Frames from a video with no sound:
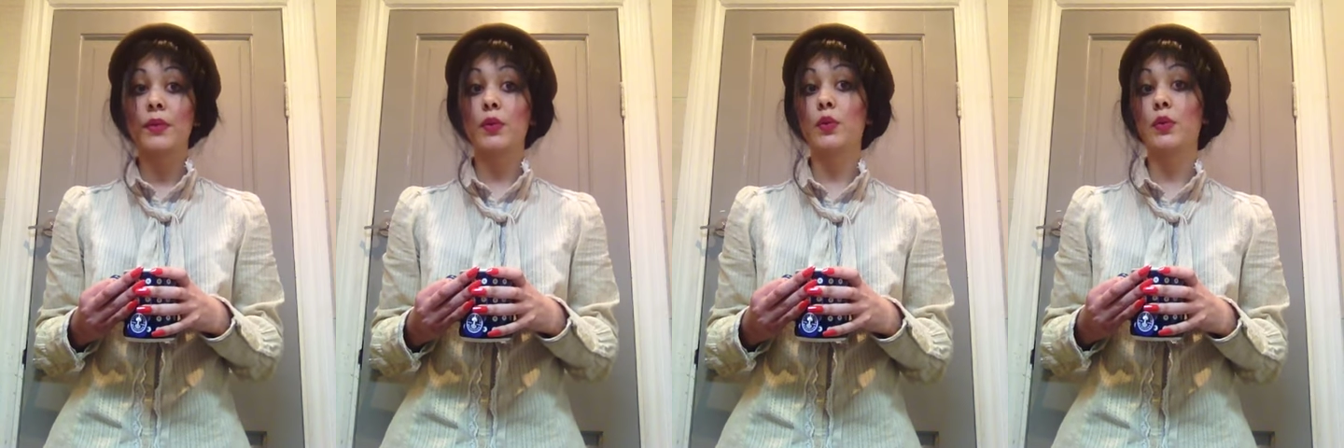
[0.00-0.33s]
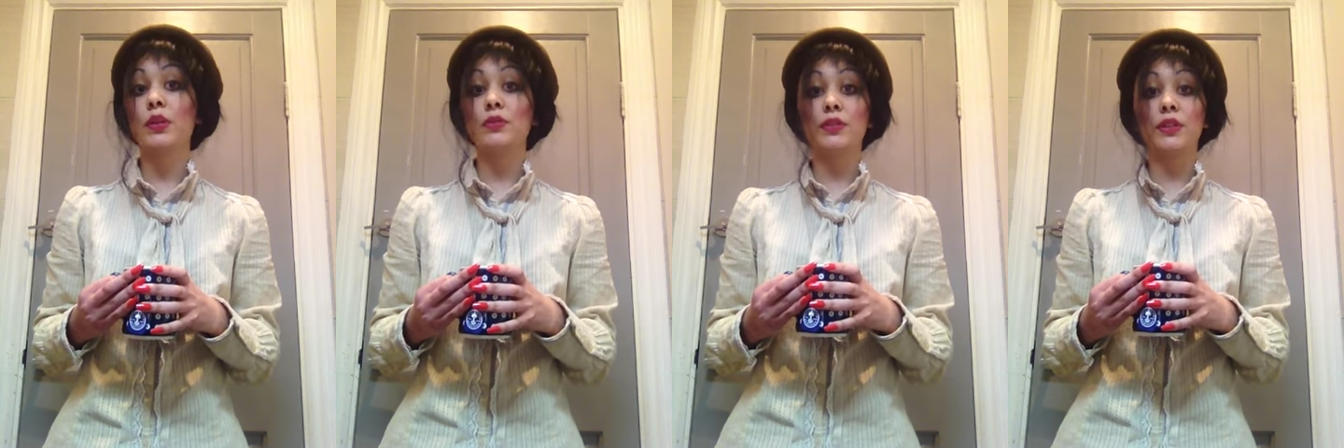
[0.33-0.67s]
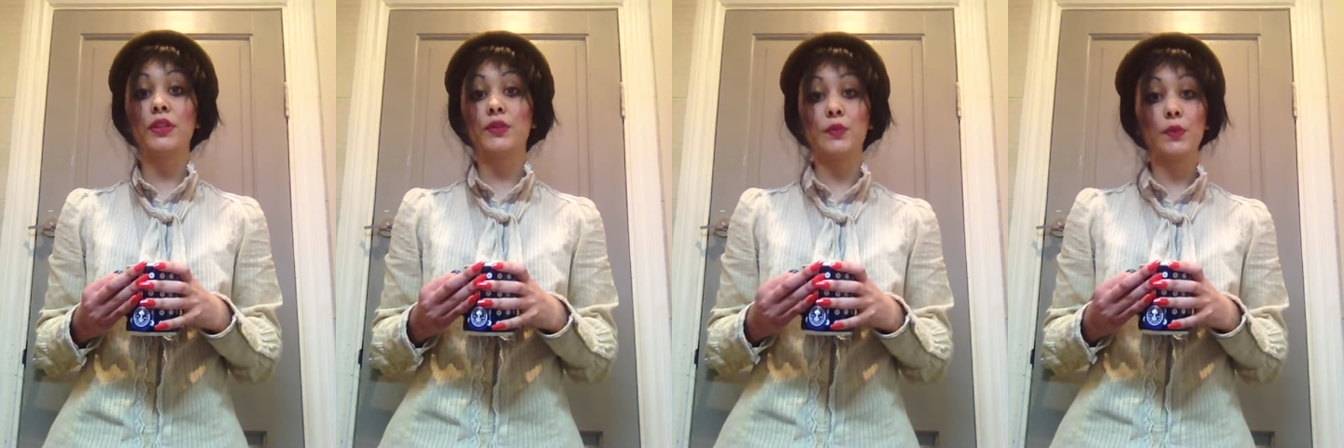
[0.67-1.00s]
going on
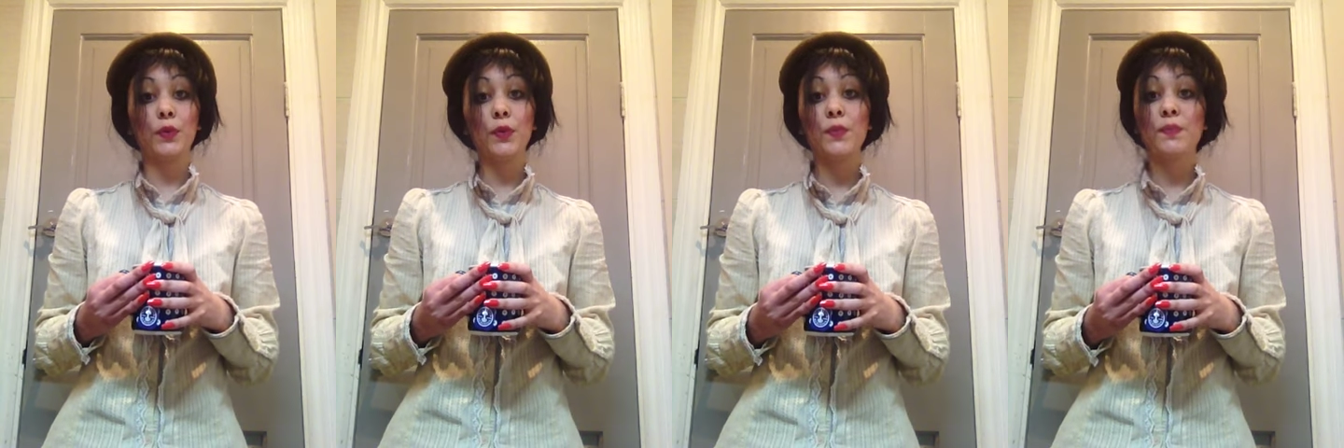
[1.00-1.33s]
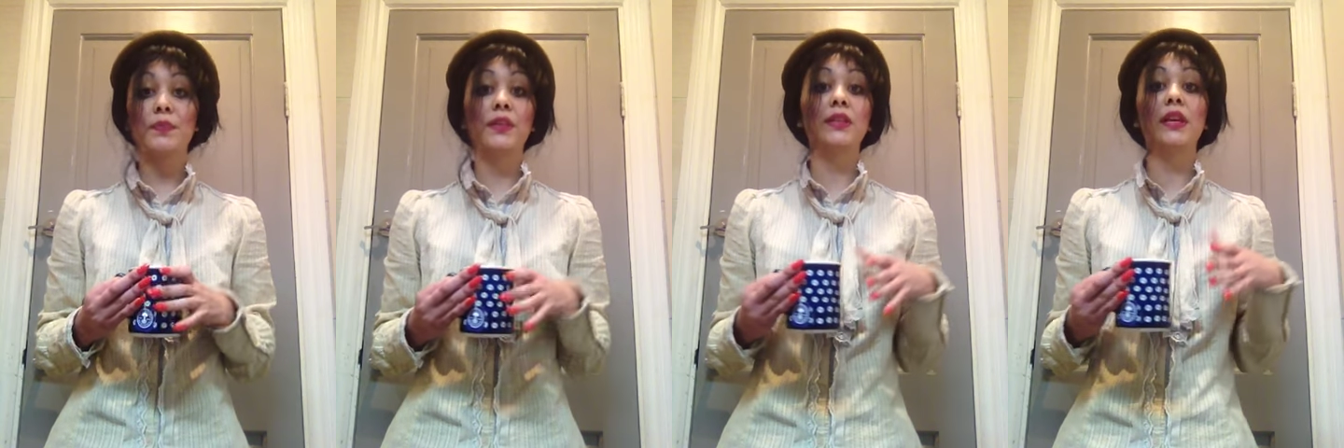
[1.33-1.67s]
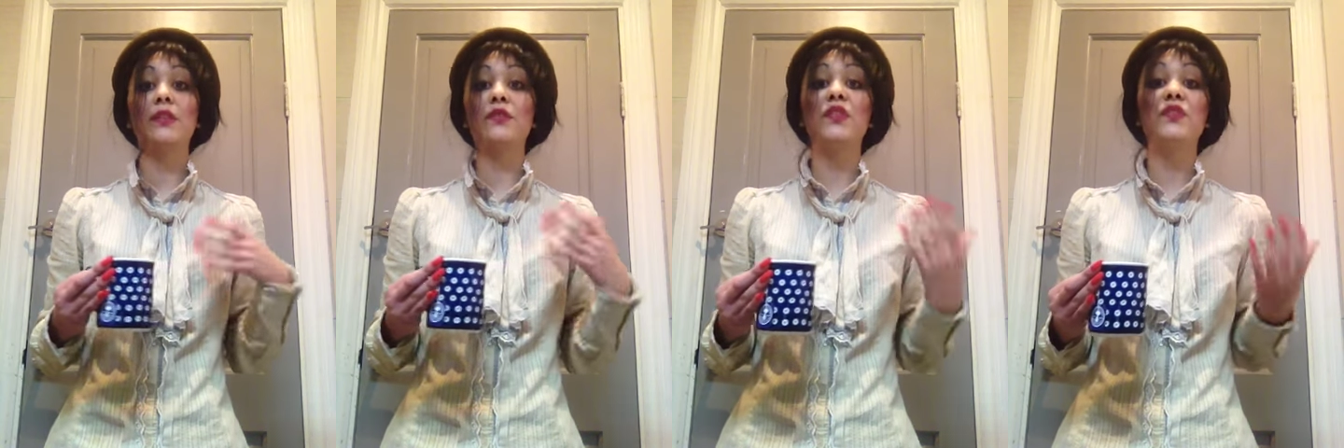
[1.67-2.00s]
34, but I